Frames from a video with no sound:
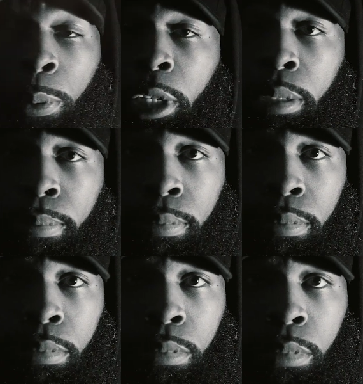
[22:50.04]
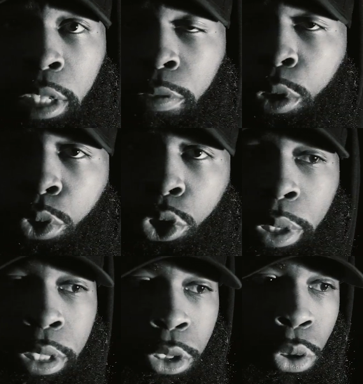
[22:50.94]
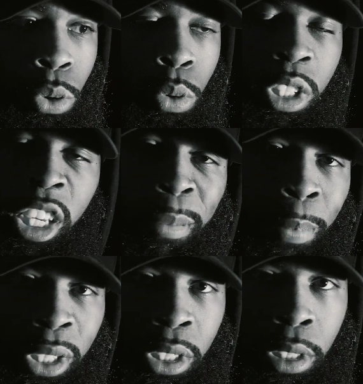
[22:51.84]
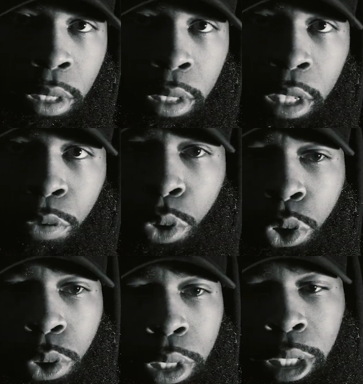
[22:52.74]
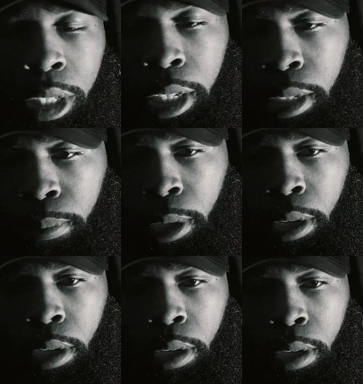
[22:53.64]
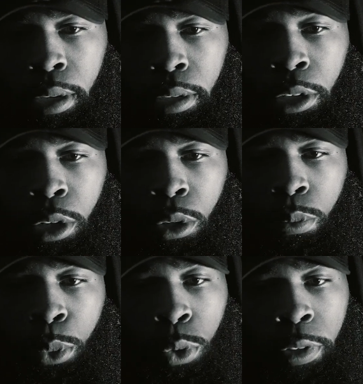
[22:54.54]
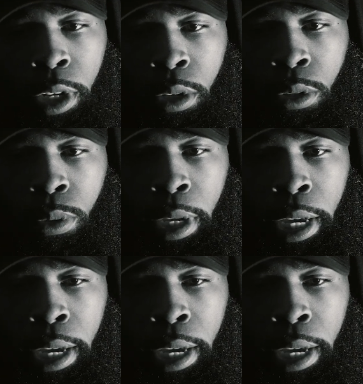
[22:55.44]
open up, give you strength to keep pushing, give you strength to keep, moving on,